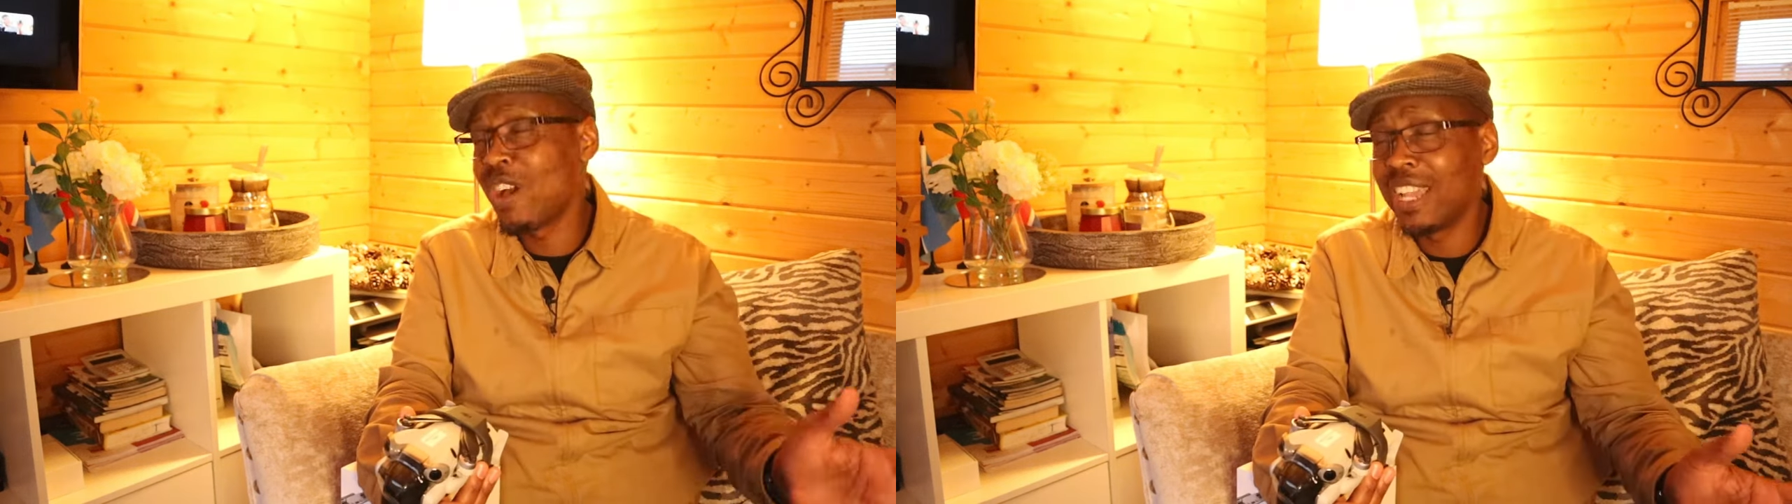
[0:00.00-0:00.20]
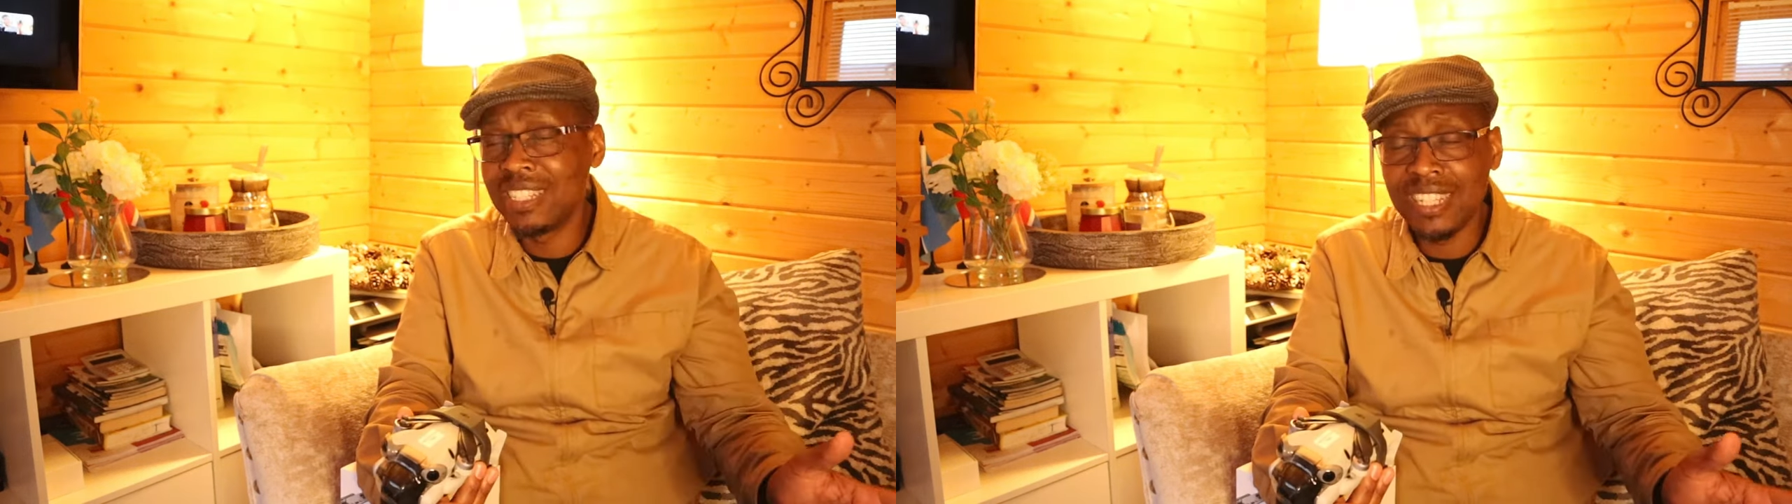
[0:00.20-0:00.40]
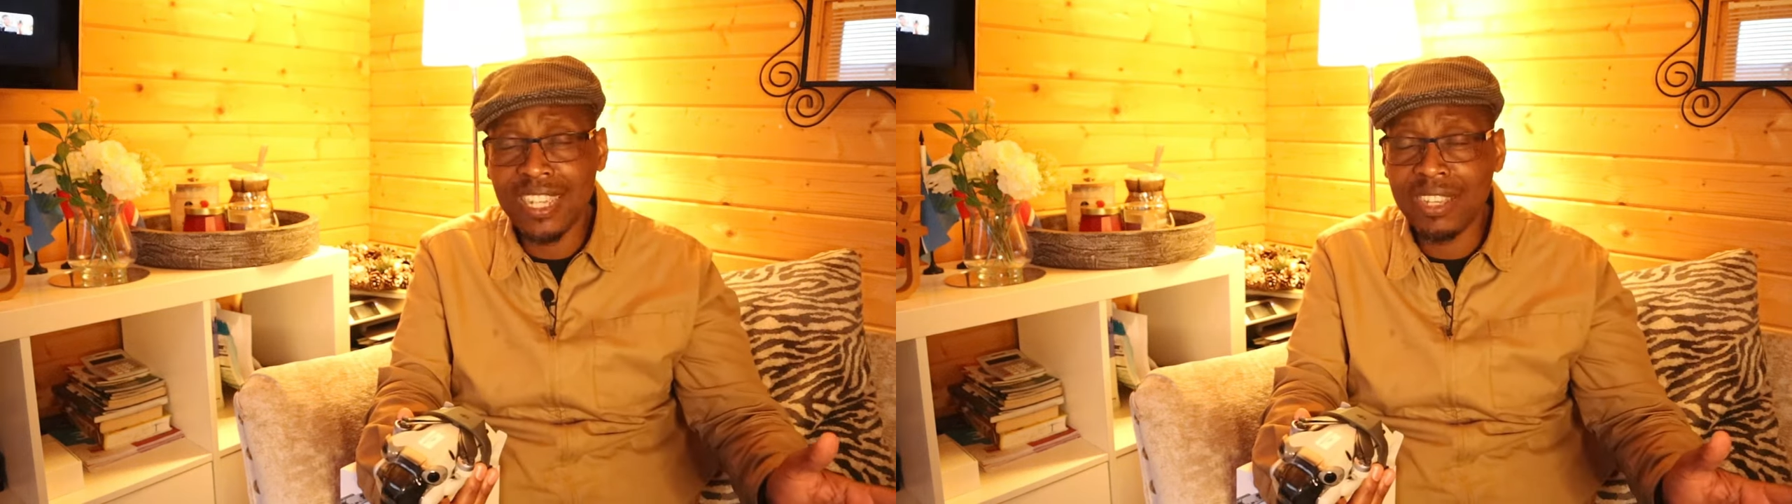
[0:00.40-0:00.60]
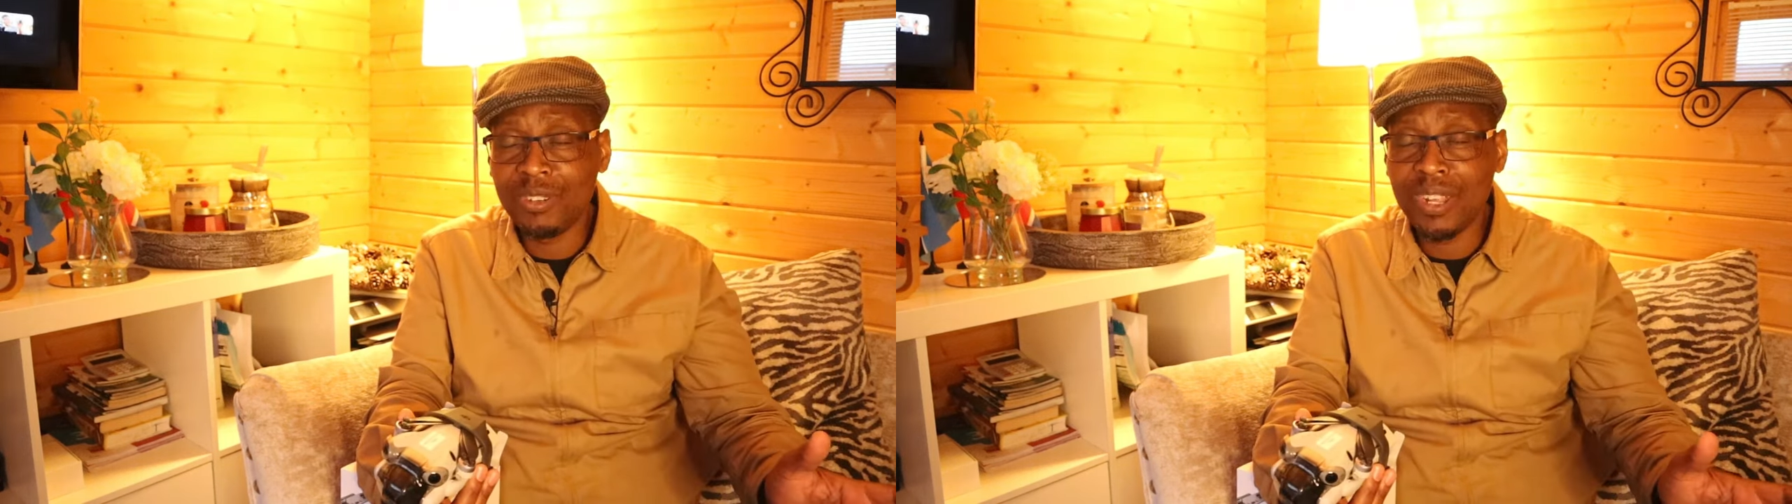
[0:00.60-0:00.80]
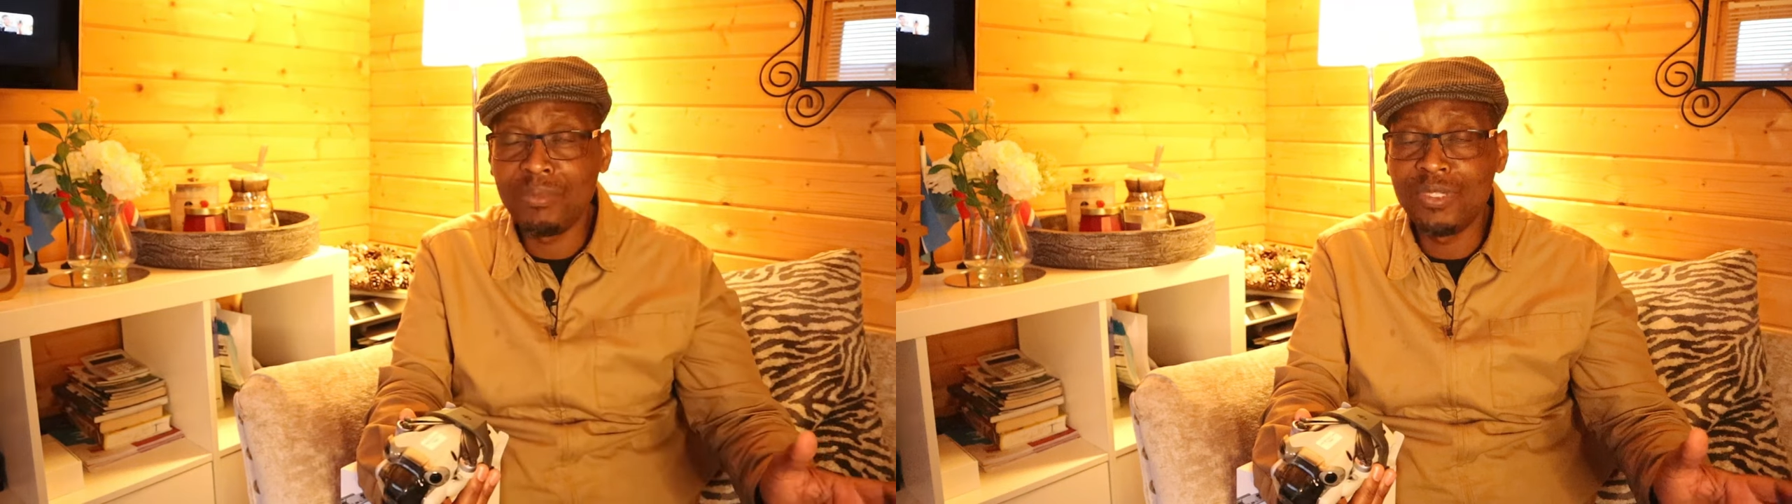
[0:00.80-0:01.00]
idea
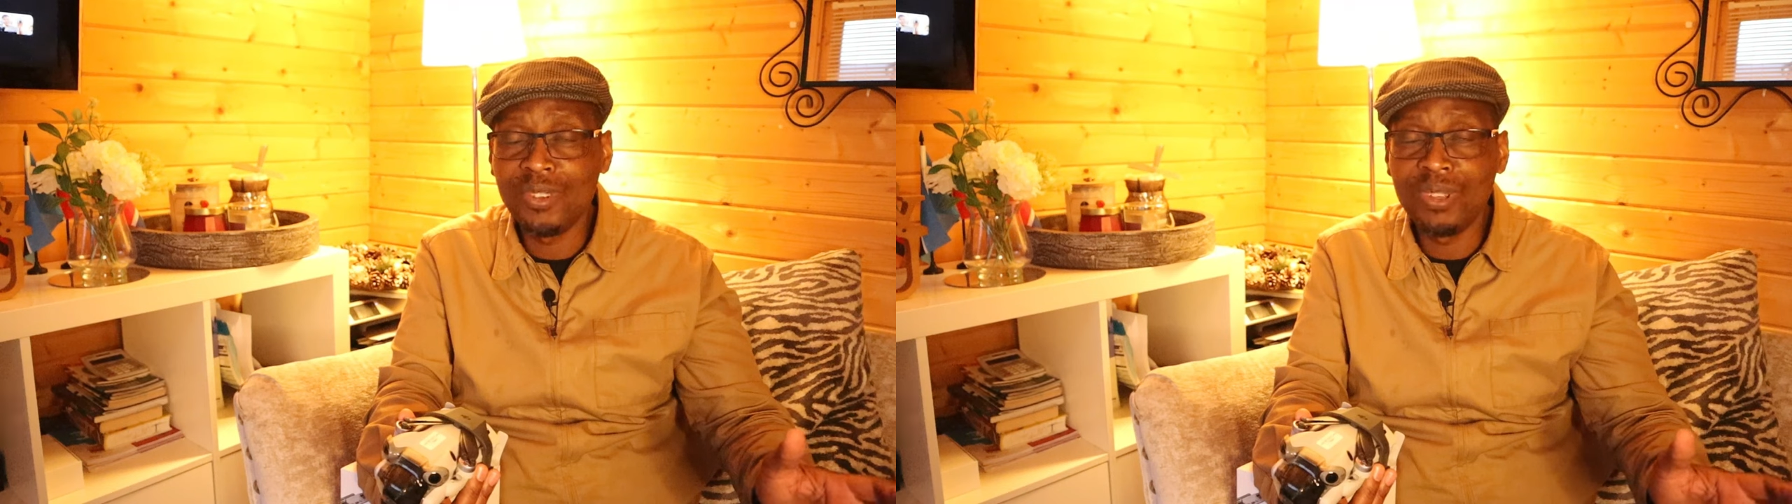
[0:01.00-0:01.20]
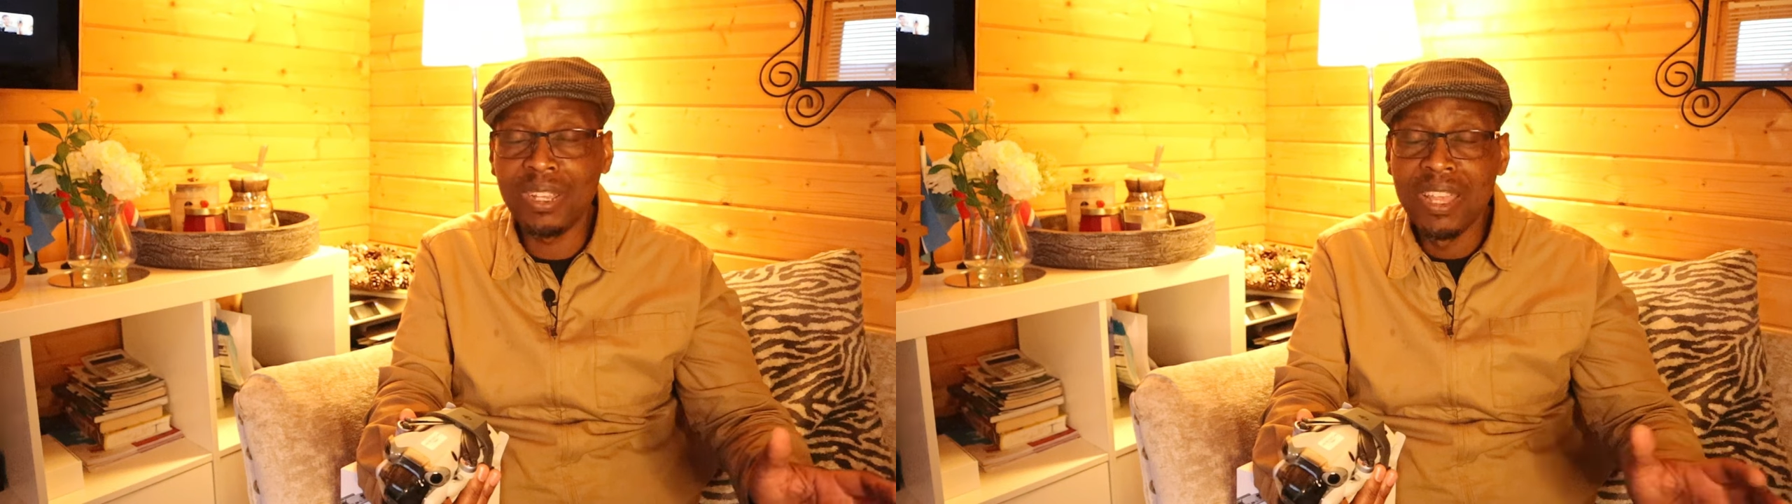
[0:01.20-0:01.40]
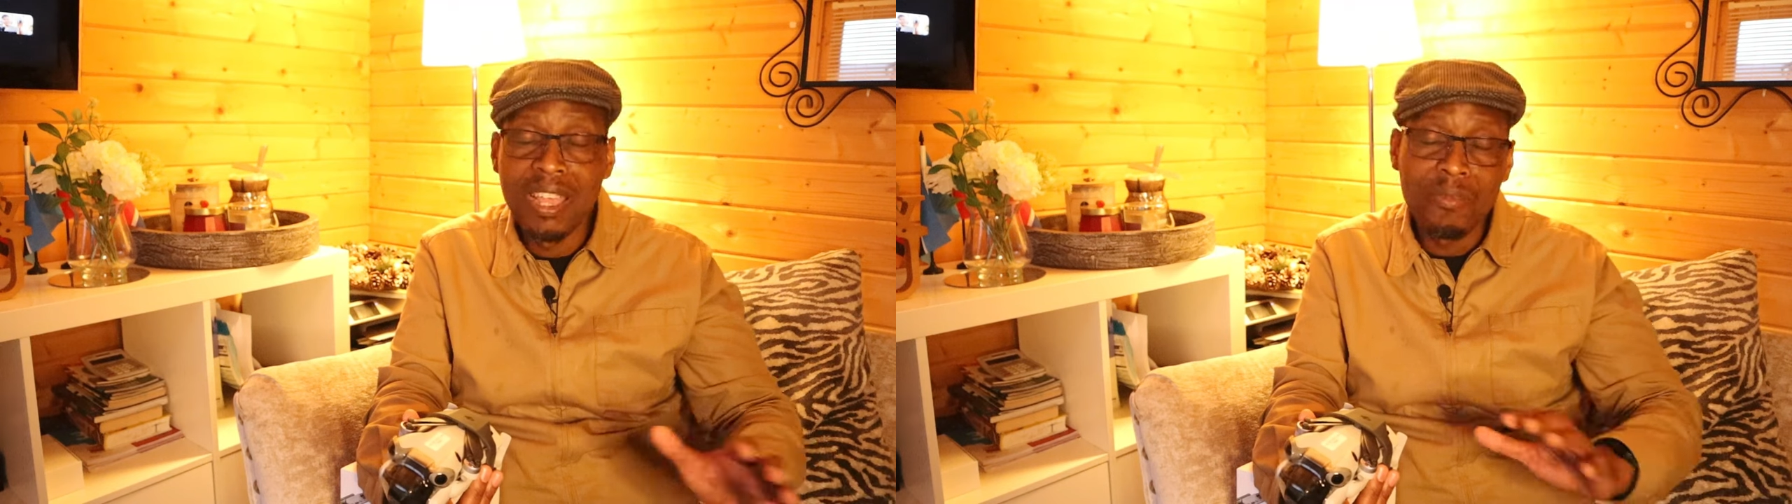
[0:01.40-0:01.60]
what I'm doing,